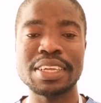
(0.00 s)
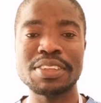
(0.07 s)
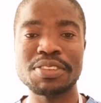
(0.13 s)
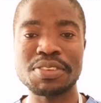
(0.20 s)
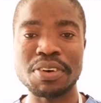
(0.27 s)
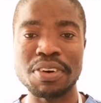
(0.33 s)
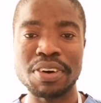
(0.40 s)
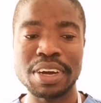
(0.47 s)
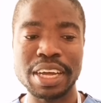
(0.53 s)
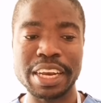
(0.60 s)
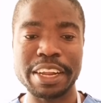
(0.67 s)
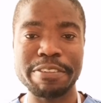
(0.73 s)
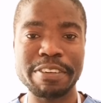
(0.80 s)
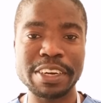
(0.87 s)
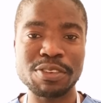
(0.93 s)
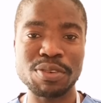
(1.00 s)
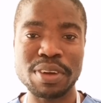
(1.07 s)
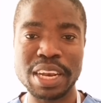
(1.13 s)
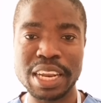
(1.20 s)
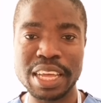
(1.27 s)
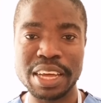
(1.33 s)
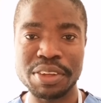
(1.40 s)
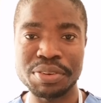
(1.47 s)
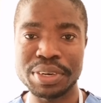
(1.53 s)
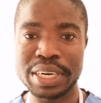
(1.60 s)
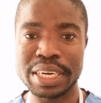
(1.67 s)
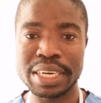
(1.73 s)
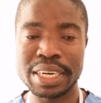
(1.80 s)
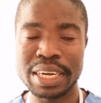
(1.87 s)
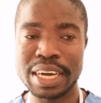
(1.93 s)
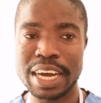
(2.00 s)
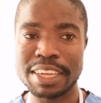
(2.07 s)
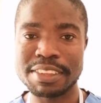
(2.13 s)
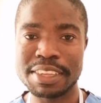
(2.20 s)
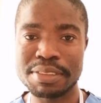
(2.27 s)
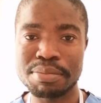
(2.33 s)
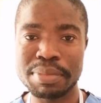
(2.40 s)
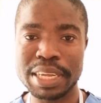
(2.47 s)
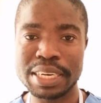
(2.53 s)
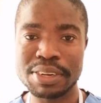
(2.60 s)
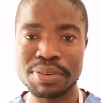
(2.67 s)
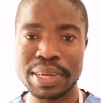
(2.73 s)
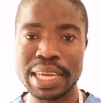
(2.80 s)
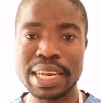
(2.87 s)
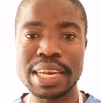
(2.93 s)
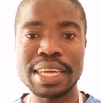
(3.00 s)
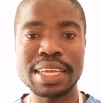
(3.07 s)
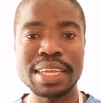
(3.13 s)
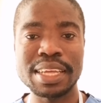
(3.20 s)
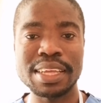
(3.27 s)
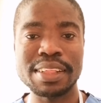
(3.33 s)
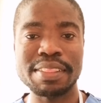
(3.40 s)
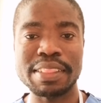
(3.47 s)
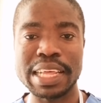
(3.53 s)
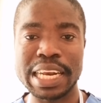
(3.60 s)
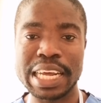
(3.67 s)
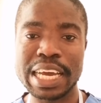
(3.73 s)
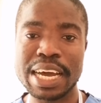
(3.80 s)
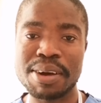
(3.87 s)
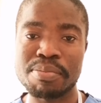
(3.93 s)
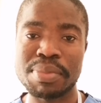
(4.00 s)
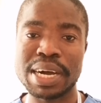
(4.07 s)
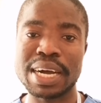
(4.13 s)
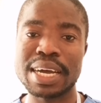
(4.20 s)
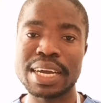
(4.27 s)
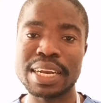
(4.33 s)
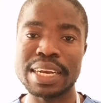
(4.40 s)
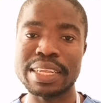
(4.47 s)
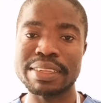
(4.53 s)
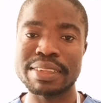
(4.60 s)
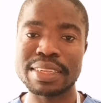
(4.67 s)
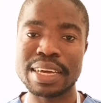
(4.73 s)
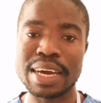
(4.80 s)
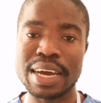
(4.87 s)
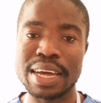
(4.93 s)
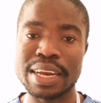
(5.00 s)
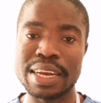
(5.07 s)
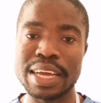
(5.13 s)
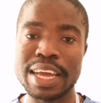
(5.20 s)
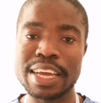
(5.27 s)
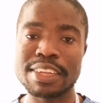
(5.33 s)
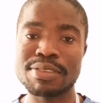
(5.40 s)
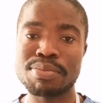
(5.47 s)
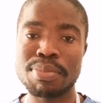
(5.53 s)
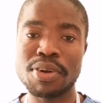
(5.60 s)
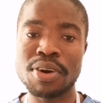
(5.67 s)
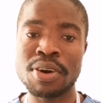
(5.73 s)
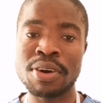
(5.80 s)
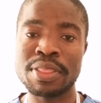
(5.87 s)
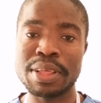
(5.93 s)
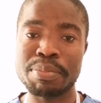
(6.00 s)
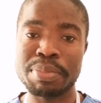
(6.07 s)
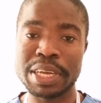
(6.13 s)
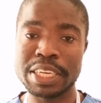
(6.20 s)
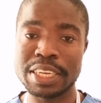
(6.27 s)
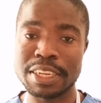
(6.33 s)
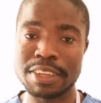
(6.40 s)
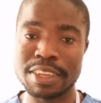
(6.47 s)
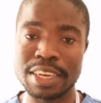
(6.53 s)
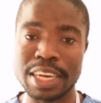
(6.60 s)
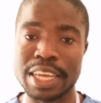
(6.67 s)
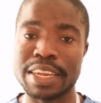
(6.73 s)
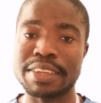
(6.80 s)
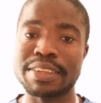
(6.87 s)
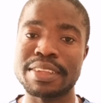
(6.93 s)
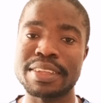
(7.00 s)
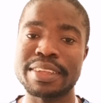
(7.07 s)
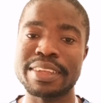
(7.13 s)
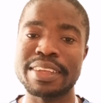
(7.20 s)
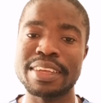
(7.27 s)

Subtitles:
So endeavor to clear your assessment quickly, then come back, discard, explore the patient's needs,